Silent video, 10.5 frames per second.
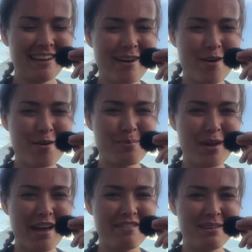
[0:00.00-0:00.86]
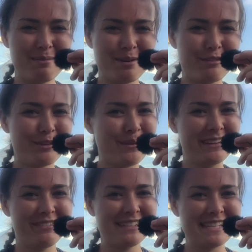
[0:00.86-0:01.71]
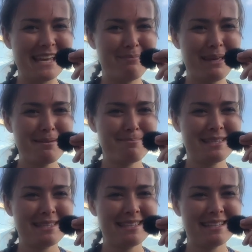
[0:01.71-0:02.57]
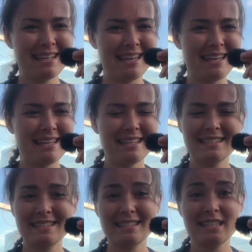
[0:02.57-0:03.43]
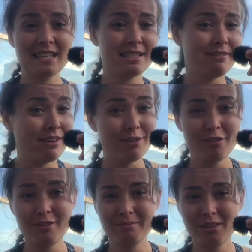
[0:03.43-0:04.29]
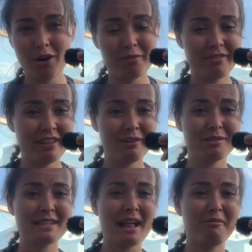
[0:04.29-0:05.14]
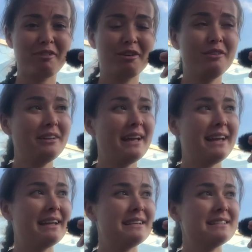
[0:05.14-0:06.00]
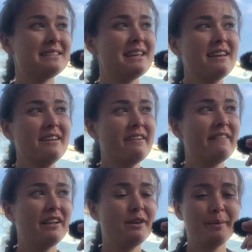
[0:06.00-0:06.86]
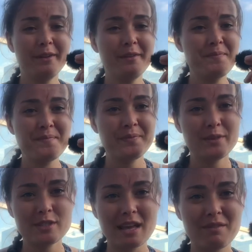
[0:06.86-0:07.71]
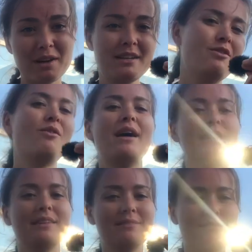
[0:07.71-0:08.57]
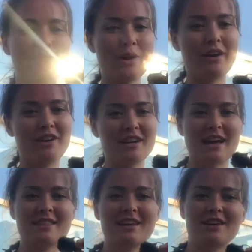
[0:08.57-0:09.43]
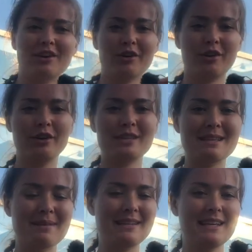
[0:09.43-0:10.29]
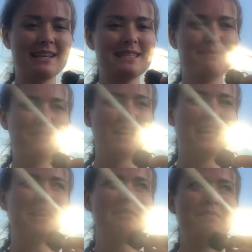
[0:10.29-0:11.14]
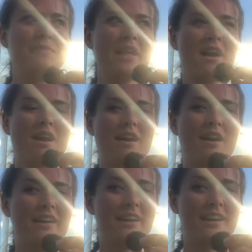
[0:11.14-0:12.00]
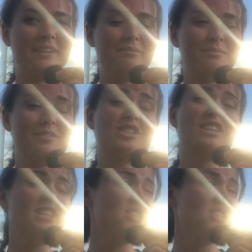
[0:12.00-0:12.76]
Hope you're having a beautiful, wonderful day, peeps. And this video, hopefully it was helpful and valuable to someone one way or another, you know, got you some ideas, some thinking. I am just going